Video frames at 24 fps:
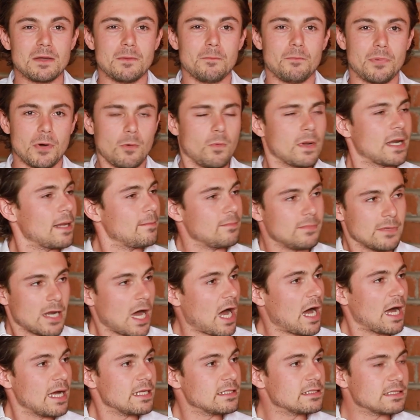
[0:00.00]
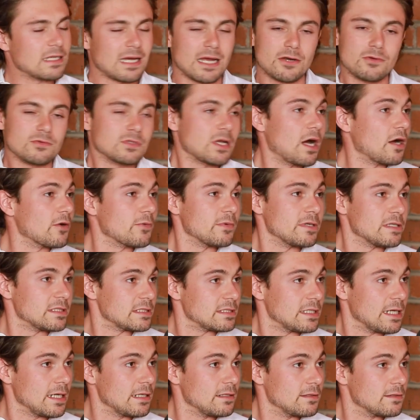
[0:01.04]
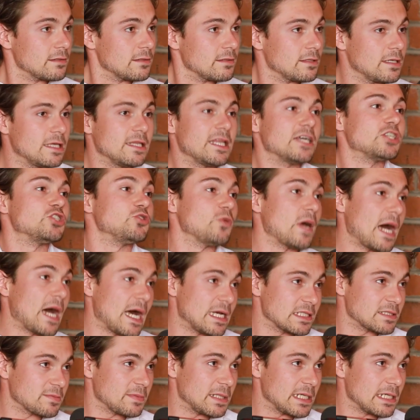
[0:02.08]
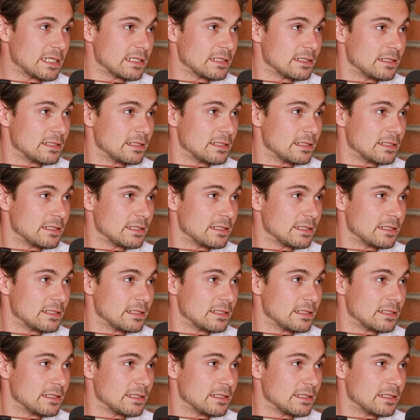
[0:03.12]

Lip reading: But when I'm not, I don't talk real estate unless you ask me.